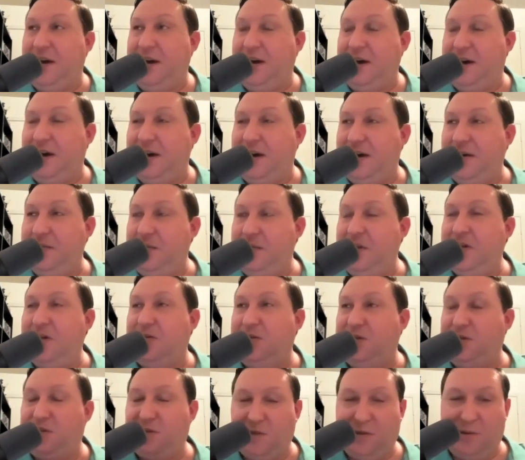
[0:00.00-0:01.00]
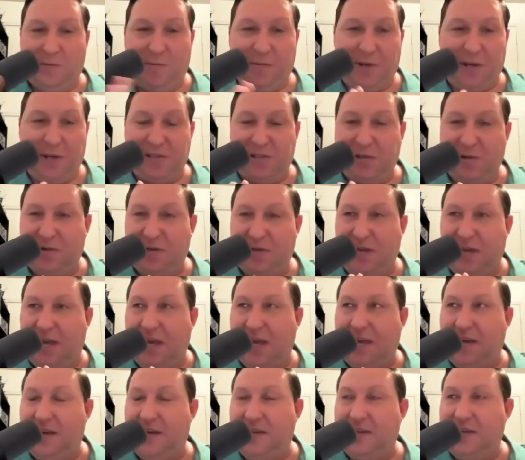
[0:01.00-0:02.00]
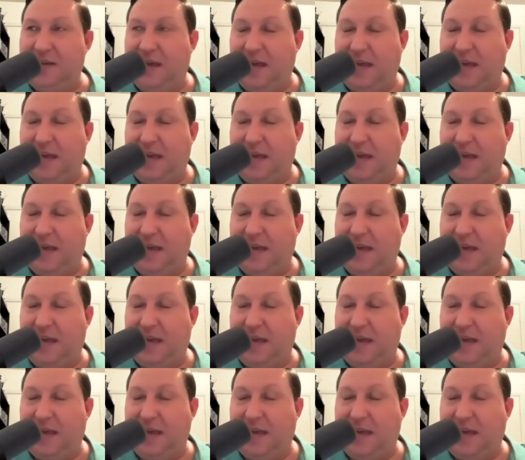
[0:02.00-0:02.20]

just do the best you can.